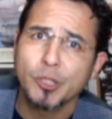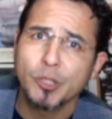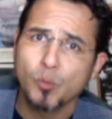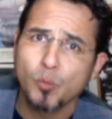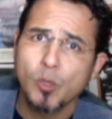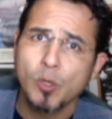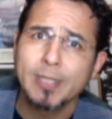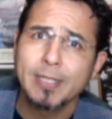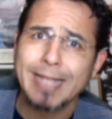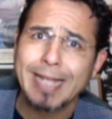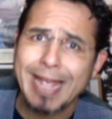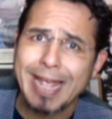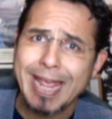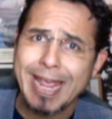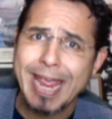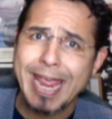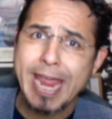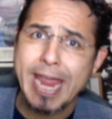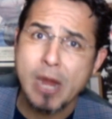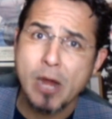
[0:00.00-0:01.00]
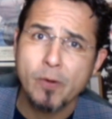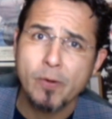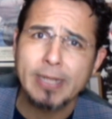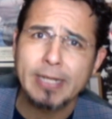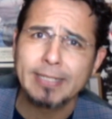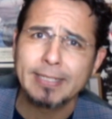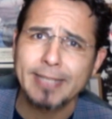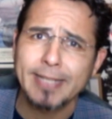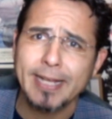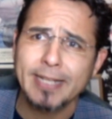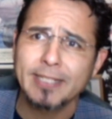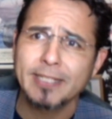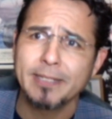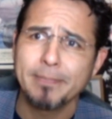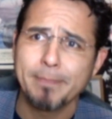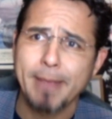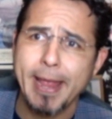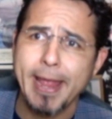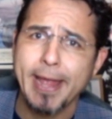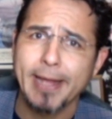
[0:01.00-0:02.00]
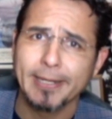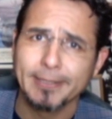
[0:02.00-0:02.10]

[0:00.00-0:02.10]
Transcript: is one hairy, sexy man.